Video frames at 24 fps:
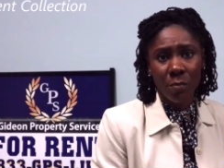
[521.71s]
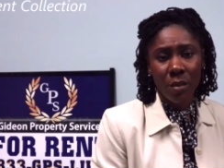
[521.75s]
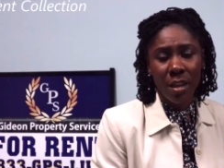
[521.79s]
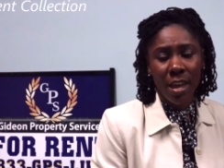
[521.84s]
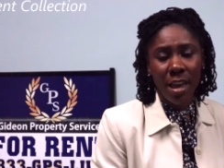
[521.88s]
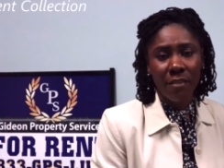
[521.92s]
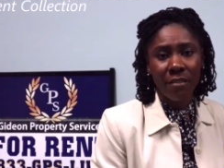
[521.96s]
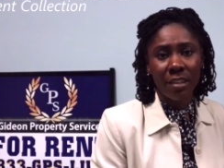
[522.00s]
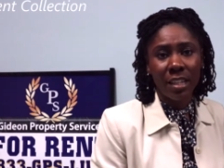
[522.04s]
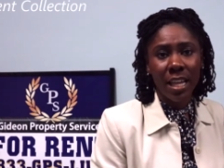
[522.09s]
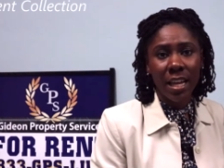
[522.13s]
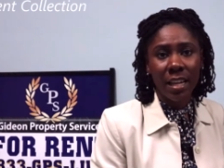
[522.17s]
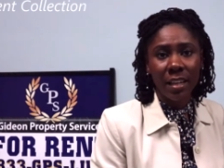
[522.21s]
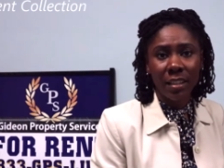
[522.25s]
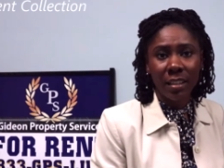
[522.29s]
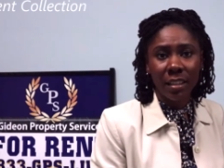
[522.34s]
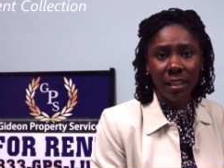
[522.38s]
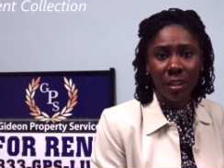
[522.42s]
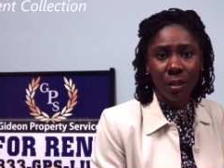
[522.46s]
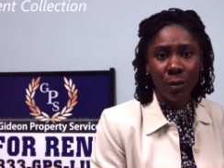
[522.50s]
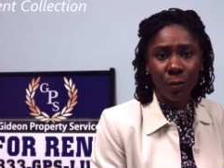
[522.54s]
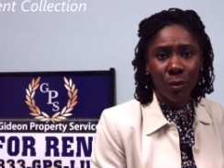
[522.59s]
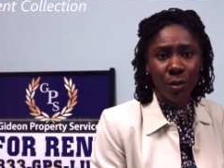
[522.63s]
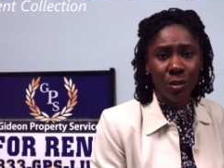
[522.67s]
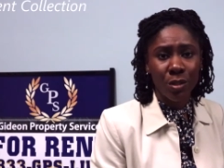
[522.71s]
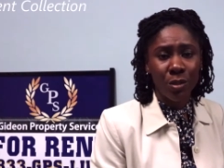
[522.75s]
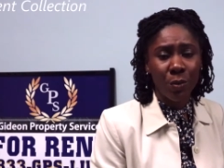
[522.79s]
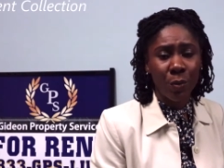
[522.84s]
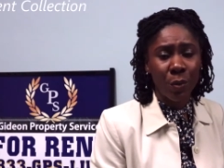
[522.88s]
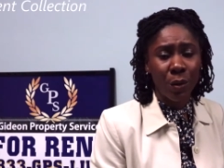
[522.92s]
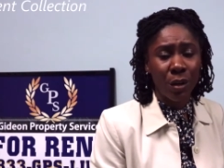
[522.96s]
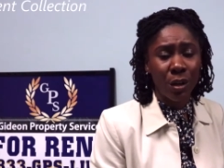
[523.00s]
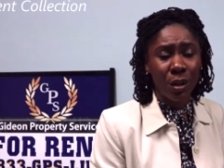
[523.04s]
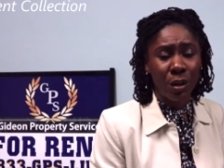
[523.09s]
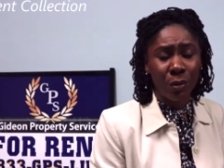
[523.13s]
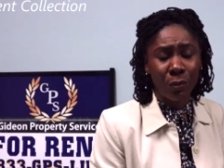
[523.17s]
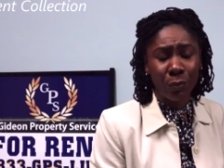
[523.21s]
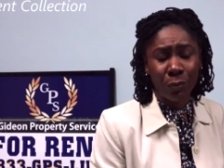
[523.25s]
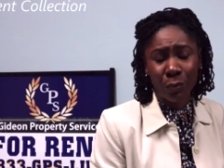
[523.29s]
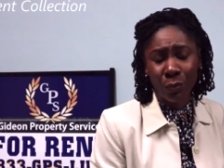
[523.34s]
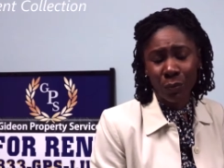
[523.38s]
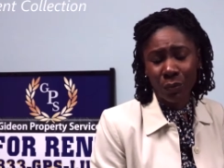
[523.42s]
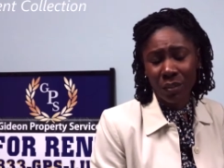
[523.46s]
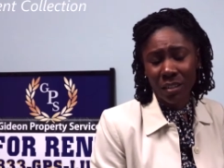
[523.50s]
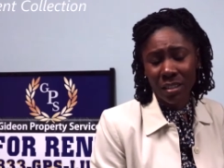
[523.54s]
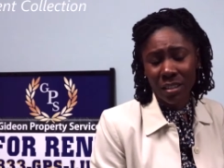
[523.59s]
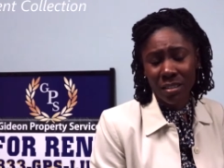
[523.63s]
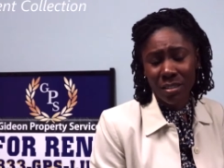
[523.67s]
We have a lot of landlords who are
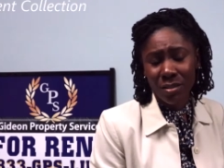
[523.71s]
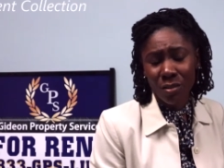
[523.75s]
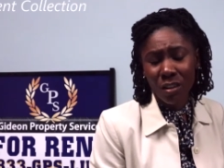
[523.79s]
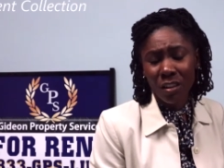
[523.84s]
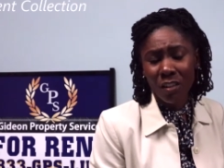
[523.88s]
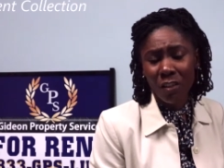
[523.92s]
sort